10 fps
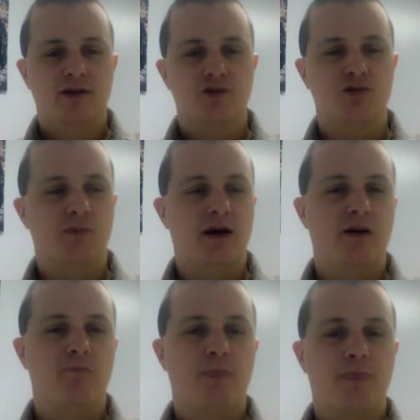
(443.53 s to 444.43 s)
Some
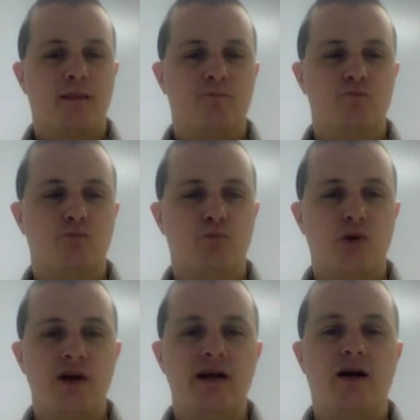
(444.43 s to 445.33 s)

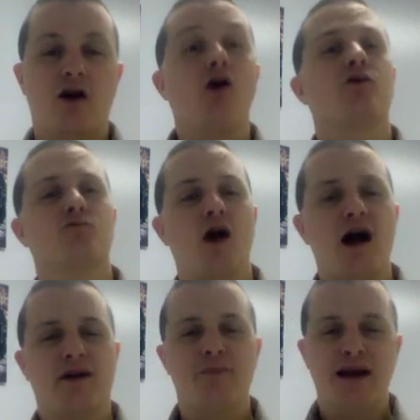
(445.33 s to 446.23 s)
pretty hard
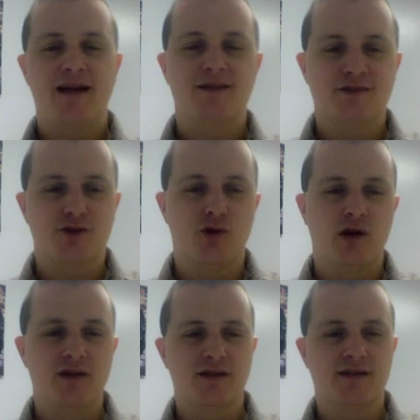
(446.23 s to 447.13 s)
rock bands.
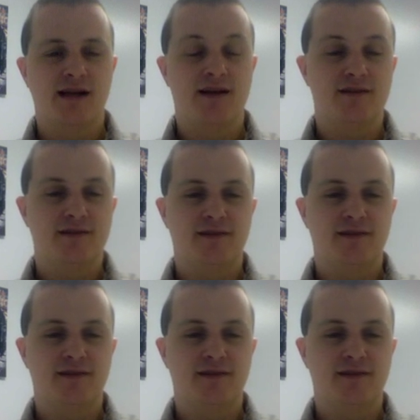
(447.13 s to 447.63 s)
So this is not